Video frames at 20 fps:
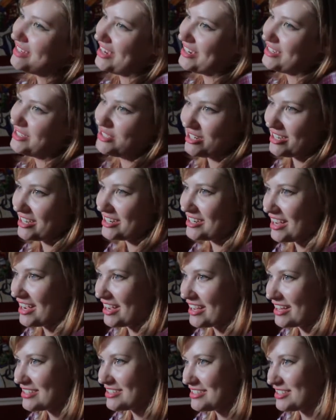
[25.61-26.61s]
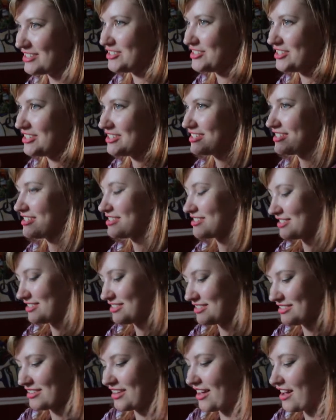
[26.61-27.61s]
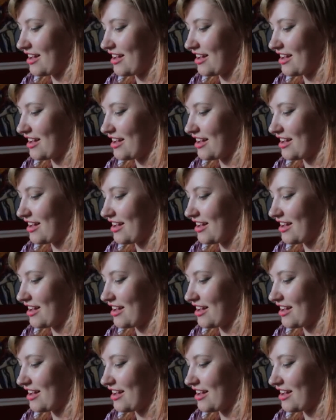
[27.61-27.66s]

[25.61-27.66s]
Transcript: like chicken nuggets and Jesus and